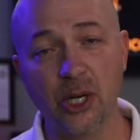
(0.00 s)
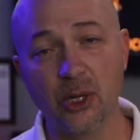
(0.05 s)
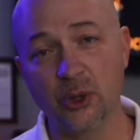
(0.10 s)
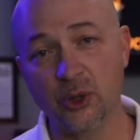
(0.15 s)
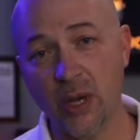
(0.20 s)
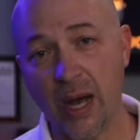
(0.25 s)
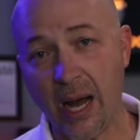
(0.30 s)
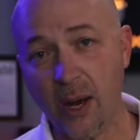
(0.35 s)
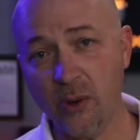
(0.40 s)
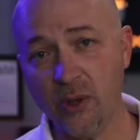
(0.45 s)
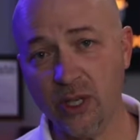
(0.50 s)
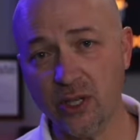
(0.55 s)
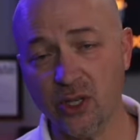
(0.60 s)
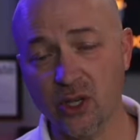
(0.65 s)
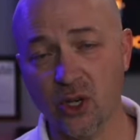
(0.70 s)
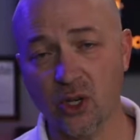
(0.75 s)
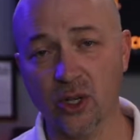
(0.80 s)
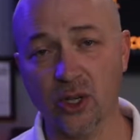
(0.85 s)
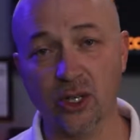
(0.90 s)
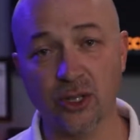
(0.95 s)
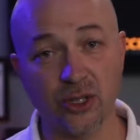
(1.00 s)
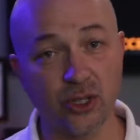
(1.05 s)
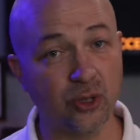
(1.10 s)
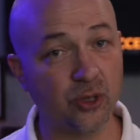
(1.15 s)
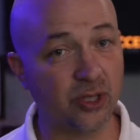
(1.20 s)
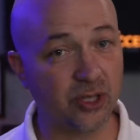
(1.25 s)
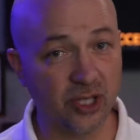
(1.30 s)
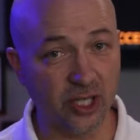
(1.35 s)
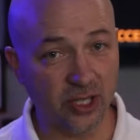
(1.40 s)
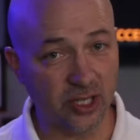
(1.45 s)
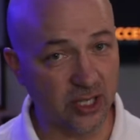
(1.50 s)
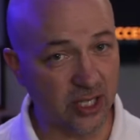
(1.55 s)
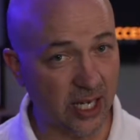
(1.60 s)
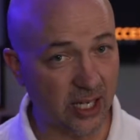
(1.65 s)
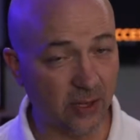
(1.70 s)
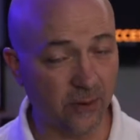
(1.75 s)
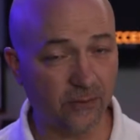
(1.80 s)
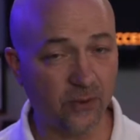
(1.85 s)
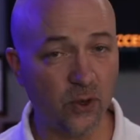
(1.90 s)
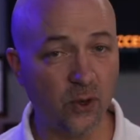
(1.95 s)
So I would encourage you to just
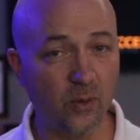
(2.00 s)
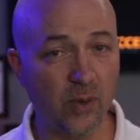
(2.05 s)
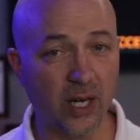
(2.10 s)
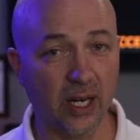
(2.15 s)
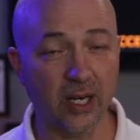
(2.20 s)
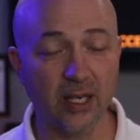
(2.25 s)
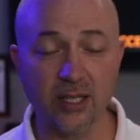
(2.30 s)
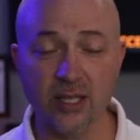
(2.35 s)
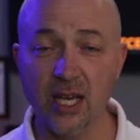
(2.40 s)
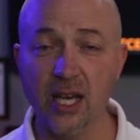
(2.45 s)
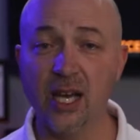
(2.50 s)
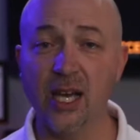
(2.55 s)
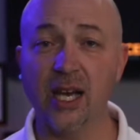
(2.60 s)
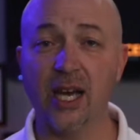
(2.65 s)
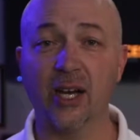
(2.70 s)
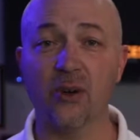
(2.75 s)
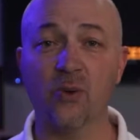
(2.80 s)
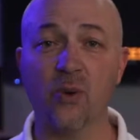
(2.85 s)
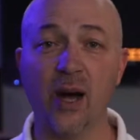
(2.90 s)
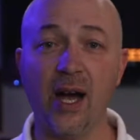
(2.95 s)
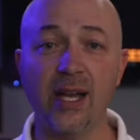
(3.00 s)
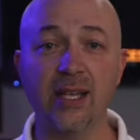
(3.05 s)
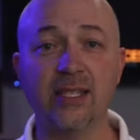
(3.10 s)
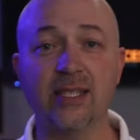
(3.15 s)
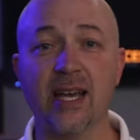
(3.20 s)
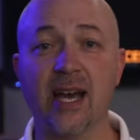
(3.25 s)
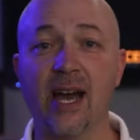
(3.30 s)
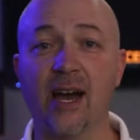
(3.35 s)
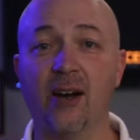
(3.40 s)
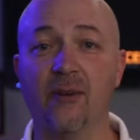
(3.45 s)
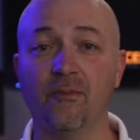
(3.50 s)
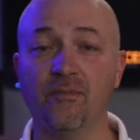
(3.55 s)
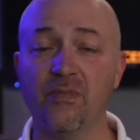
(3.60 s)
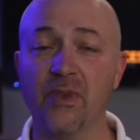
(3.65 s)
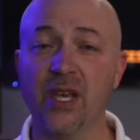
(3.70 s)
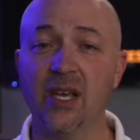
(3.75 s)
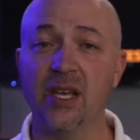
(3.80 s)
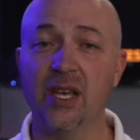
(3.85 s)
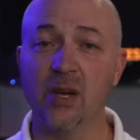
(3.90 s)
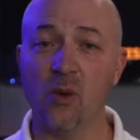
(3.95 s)
take a few minutes and write down,
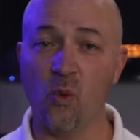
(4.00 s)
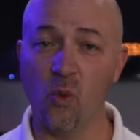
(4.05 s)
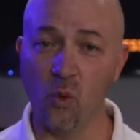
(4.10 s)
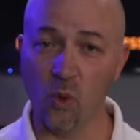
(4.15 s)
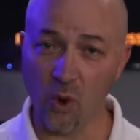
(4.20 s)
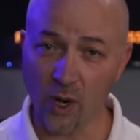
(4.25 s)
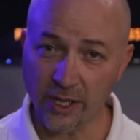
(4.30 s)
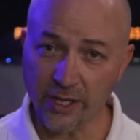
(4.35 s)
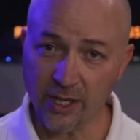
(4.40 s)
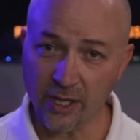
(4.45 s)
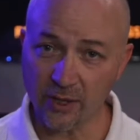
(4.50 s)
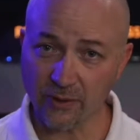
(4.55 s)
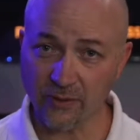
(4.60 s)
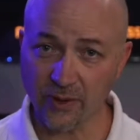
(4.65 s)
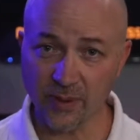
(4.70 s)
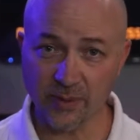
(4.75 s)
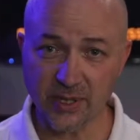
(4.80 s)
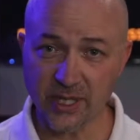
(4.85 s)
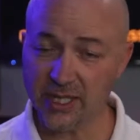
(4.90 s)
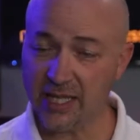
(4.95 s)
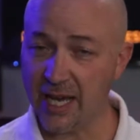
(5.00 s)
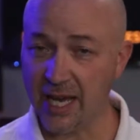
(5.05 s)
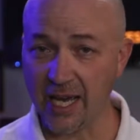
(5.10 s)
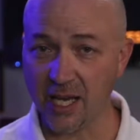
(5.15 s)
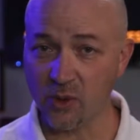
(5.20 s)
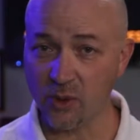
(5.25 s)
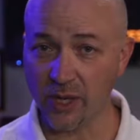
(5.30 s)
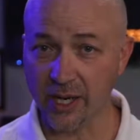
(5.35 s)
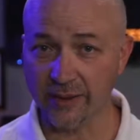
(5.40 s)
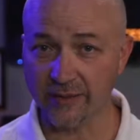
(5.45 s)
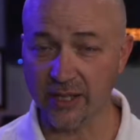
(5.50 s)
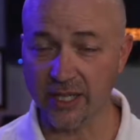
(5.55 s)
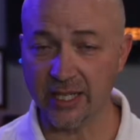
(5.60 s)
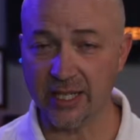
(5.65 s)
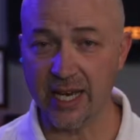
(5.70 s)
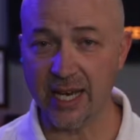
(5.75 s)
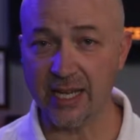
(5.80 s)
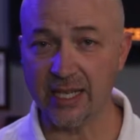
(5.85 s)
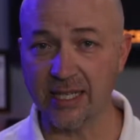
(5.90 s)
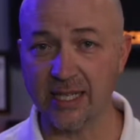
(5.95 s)
one year from today, whatever the
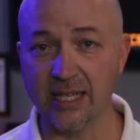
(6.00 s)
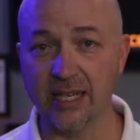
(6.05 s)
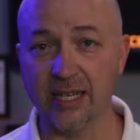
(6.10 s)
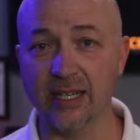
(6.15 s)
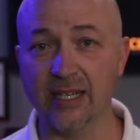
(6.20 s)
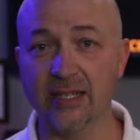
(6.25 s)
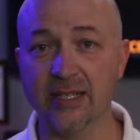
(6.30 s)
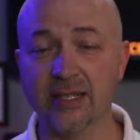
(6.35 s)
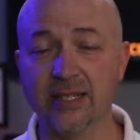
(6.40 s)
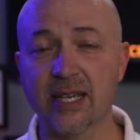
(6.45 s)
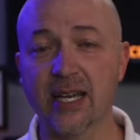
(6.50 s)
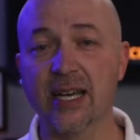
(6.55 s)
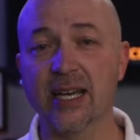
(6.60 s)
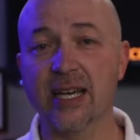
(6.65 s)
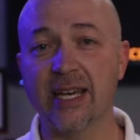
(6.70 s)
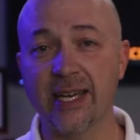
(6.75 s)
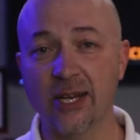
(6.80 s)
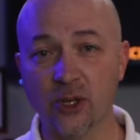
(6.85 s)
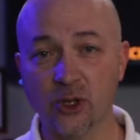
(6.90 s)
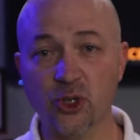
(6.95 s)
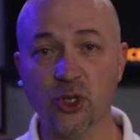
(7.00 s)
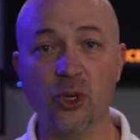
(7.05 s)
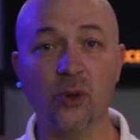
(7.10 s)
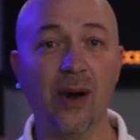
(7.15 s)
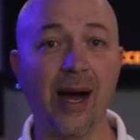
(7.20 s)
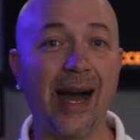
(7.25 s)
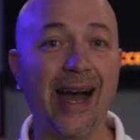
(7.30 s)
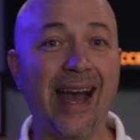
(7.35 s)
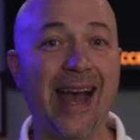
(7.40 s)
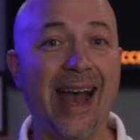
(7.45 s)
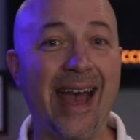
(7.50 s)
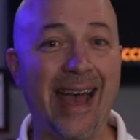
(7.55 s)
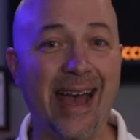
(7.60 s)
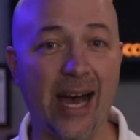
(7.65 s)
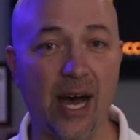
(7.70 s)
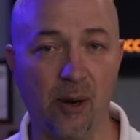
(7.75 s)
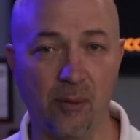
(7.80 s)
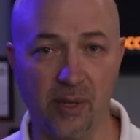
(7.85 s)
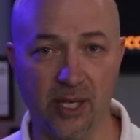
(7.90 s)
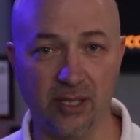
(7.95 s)
date is, here's who I
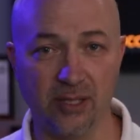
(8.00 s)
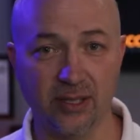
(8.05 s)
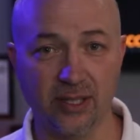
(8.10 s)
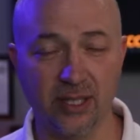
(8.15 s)
am.